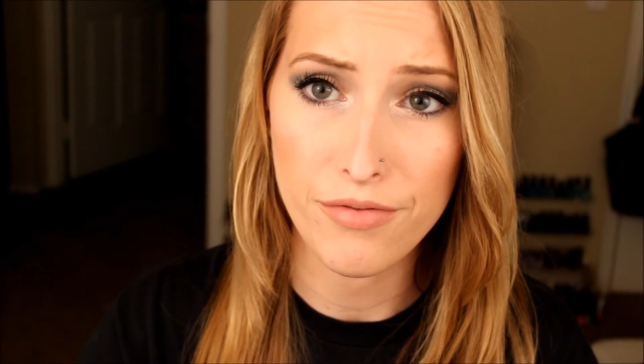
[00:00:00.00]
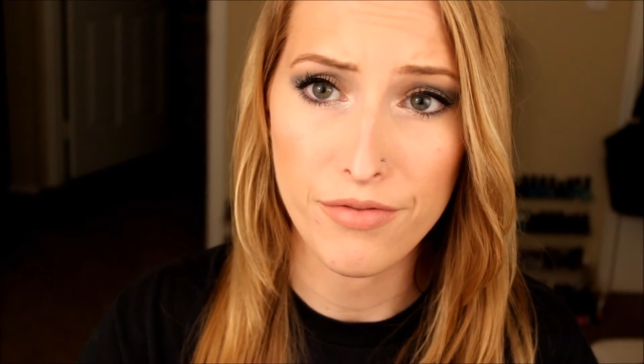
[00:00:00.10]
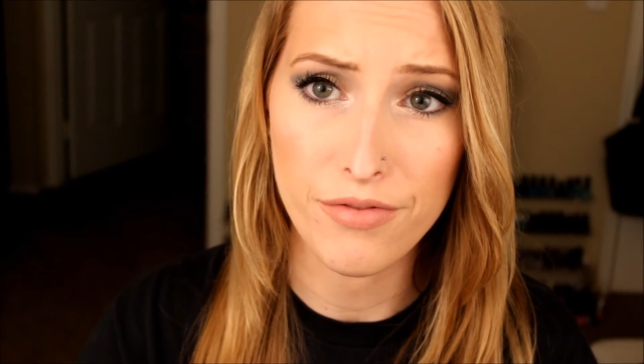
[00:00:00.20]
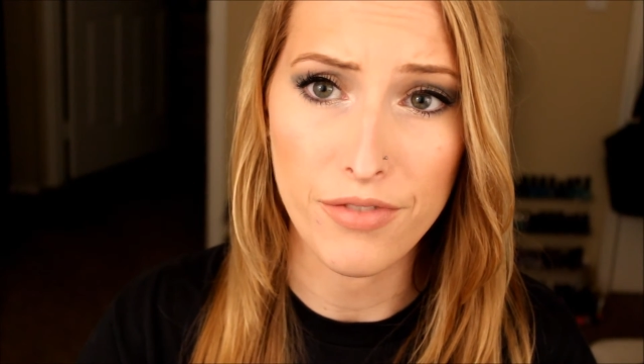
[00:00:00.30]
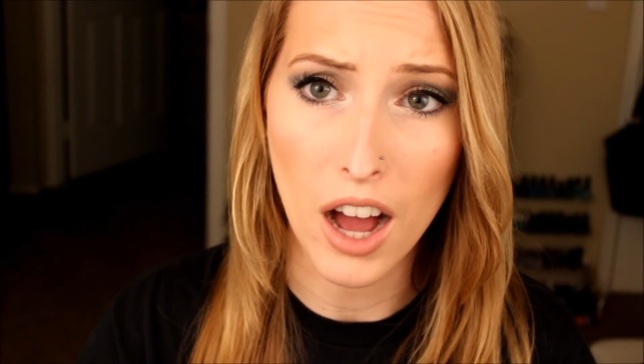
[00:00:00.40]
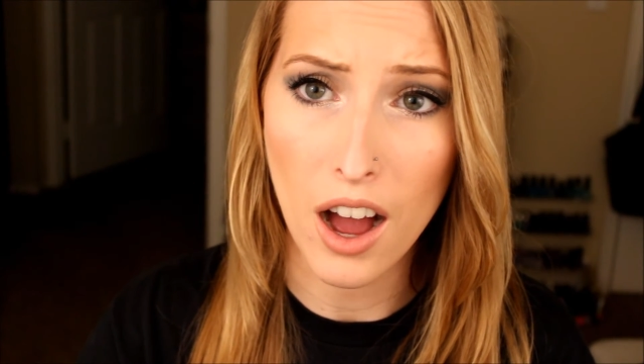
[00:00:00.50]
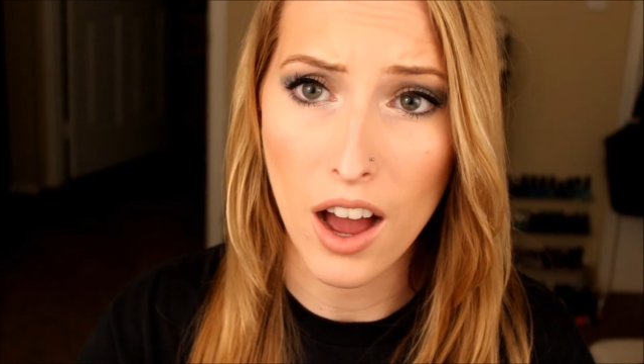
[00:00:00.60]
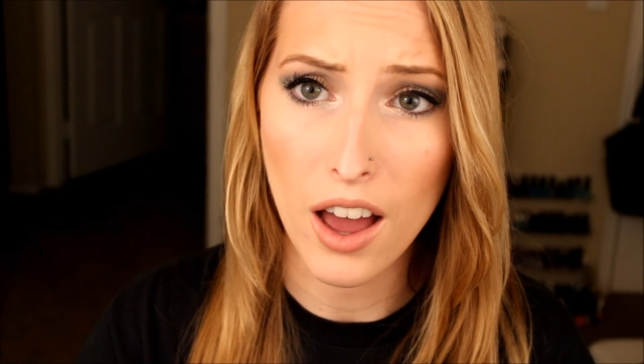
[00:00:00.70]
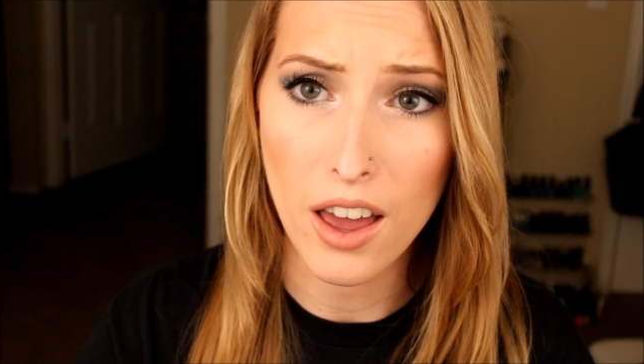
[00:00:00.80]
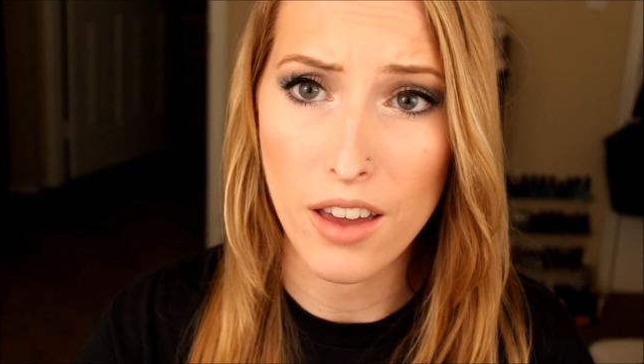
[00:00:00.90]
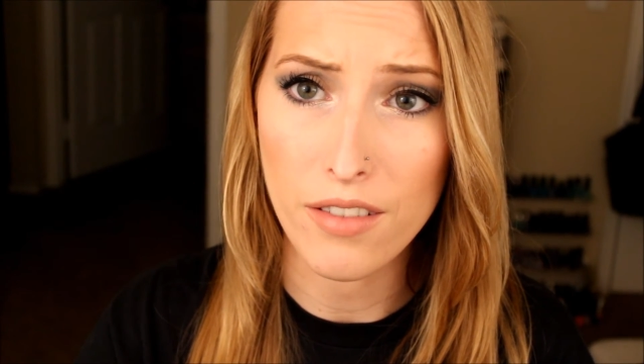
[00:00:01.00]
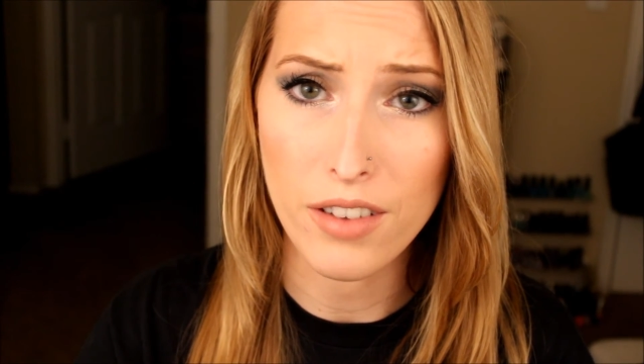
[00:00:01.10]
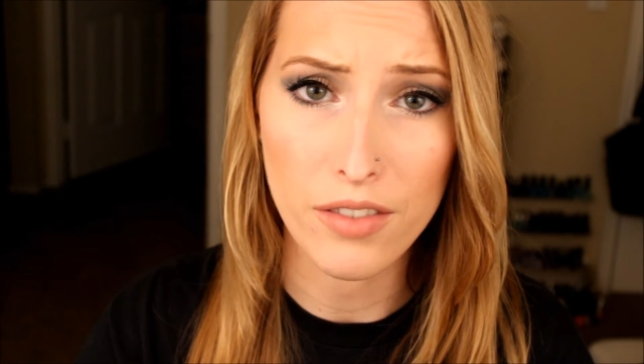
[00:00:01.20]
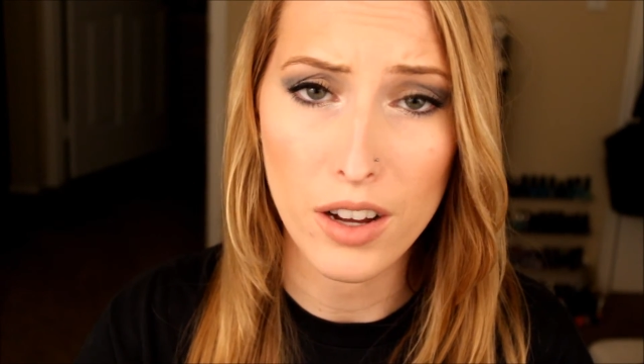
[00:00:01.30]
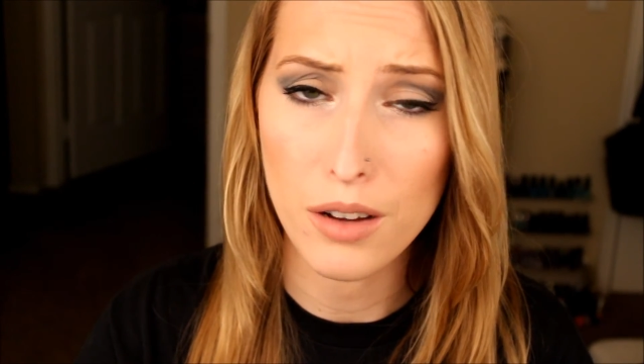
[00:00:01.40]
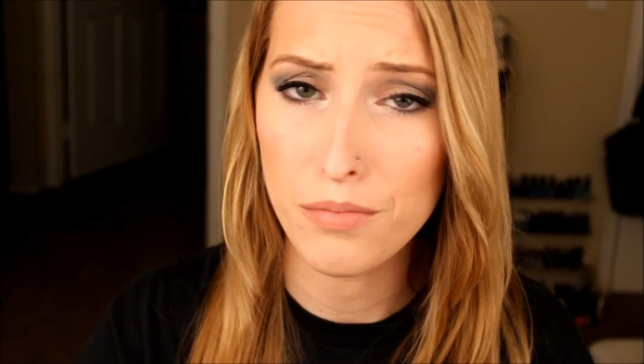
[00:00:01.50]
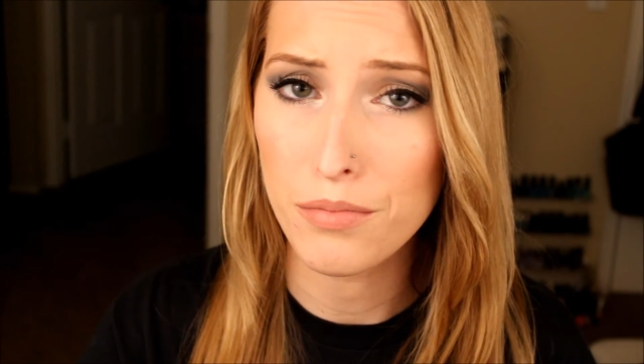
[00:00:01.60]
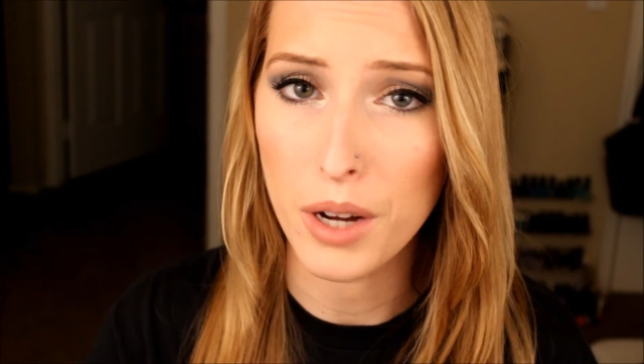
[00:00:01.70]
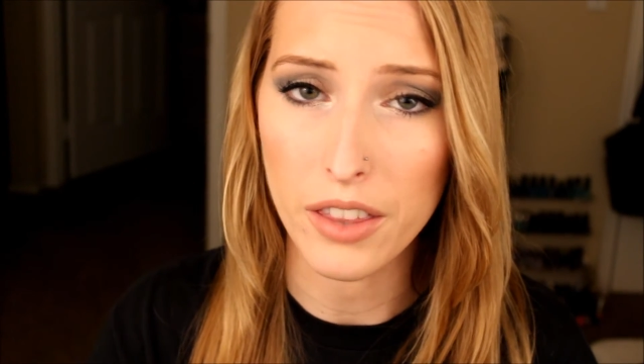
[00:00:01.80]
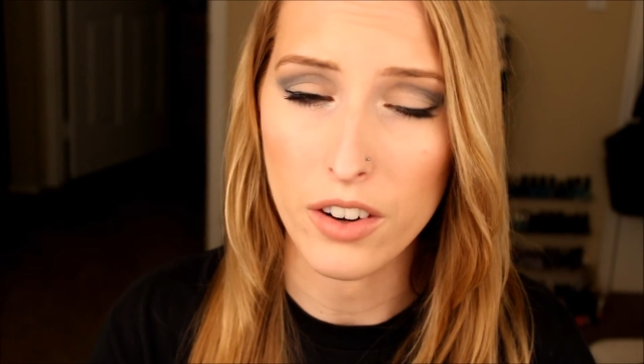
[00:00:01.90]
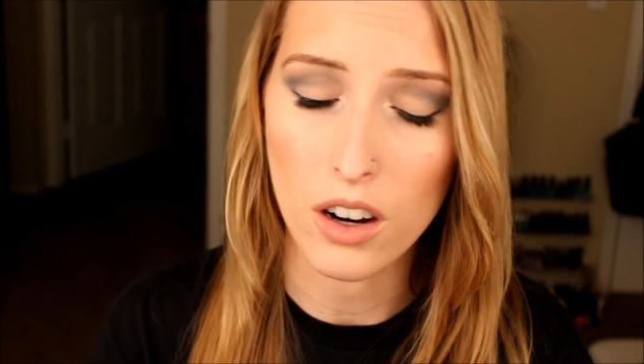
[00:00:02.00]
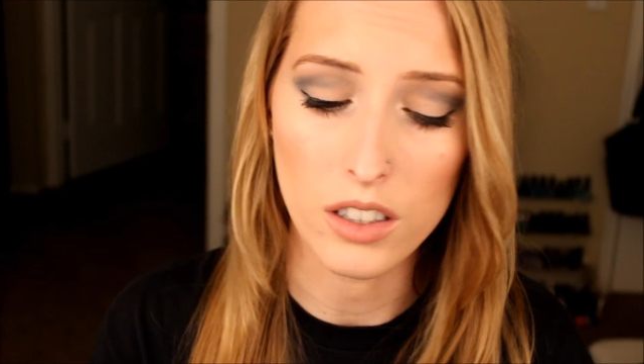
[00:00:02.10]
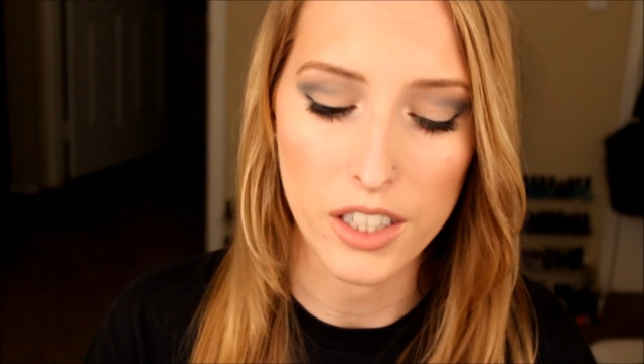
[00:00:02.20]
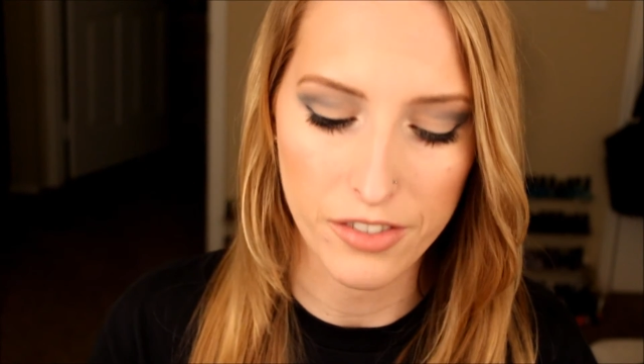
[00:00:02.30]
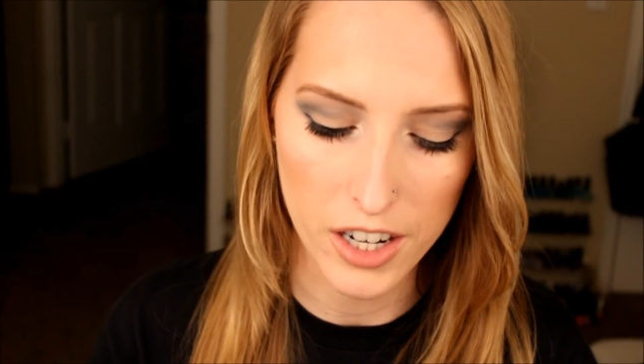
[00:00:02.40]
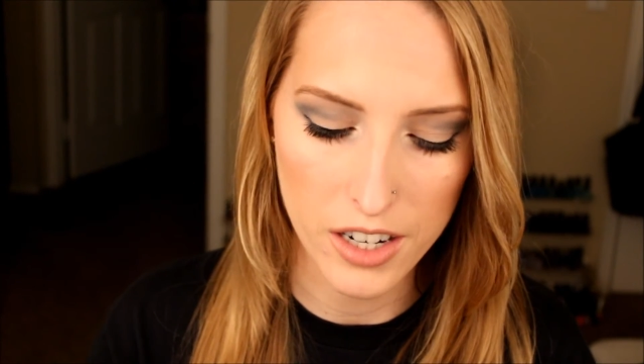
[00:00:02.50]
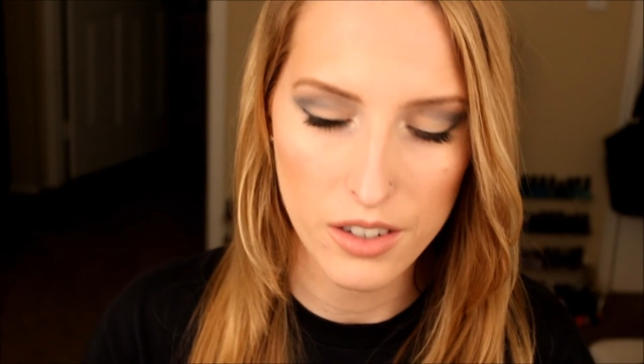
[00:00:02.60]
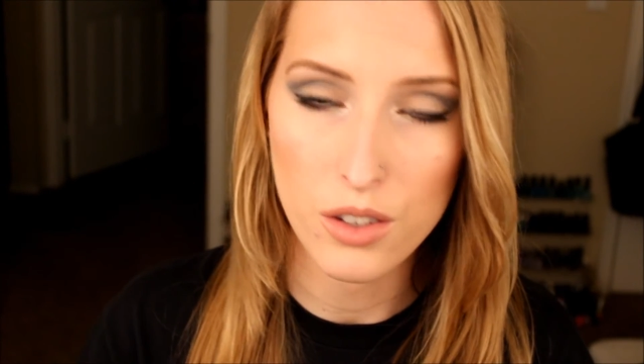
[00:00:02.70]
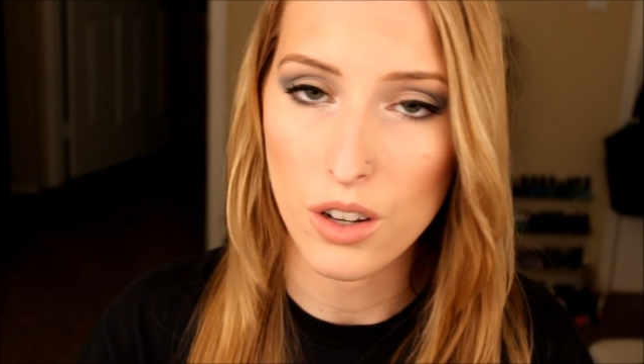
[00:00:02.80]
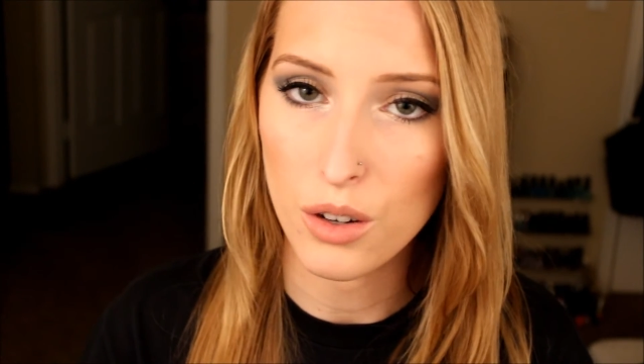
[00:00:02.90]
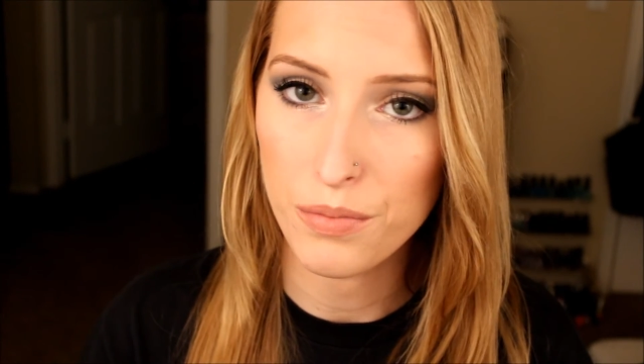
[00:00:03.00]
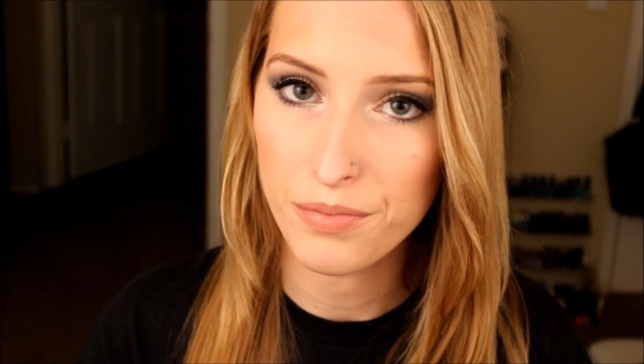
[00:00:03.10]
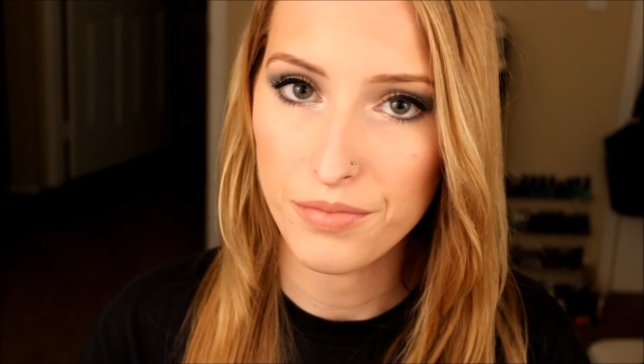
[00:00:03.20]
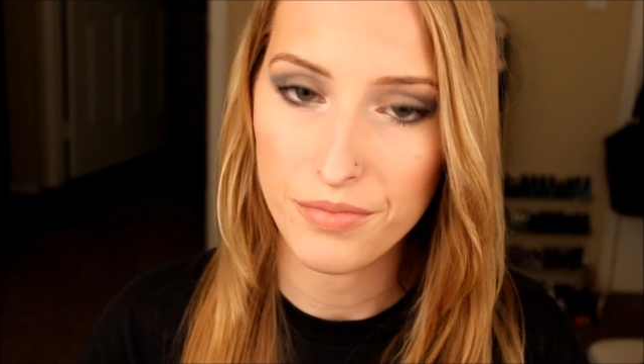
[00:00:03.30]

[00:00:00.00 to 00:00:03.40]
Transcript: 5 of them, but they're all different. So